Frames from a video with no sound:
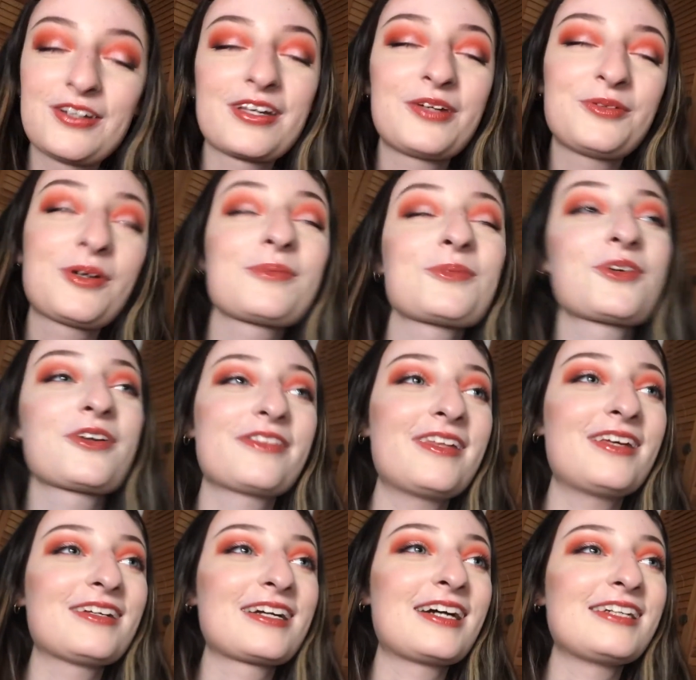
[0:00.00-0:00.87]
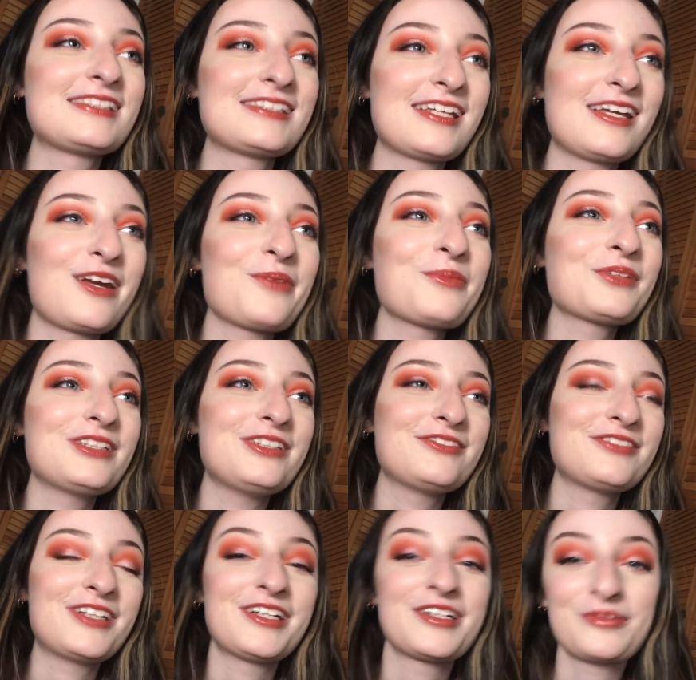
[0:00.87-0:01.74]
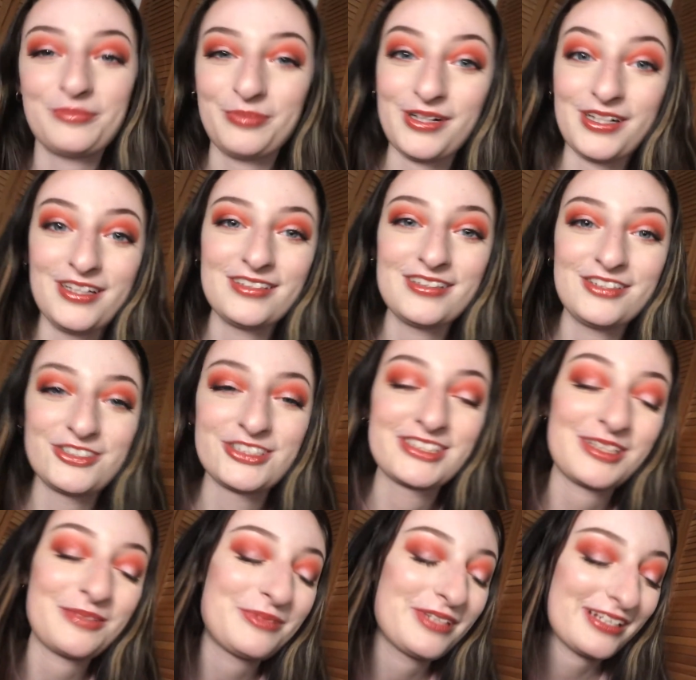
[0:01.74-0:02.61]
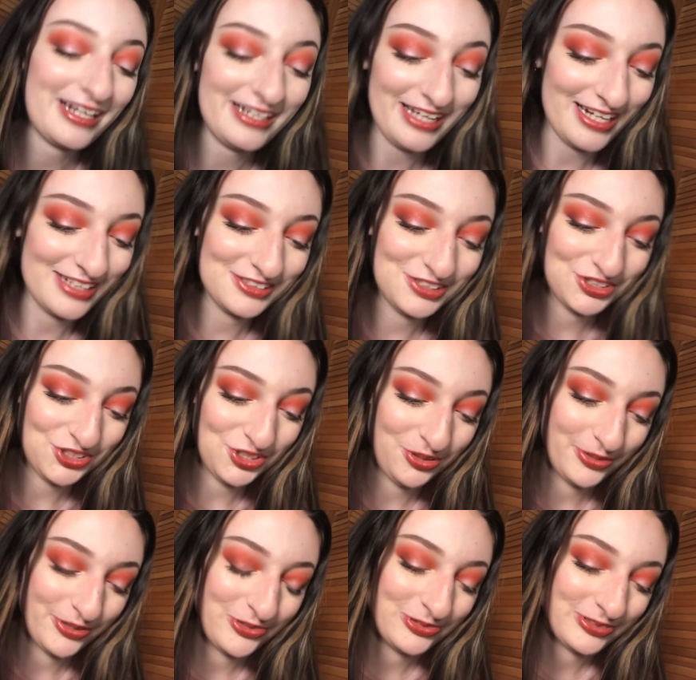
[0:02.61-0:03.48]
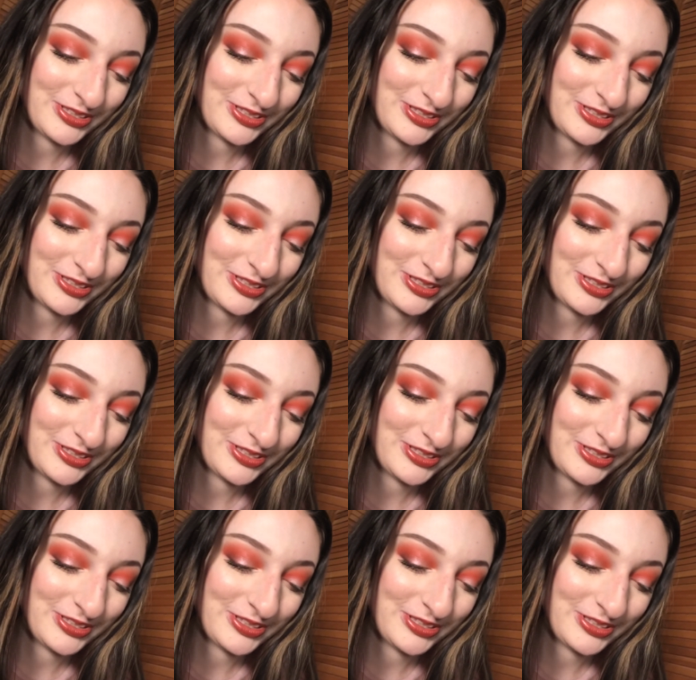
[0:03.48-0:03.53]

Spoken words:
Okay, one more thing. I said I'm leaving, but there's something I had to show you.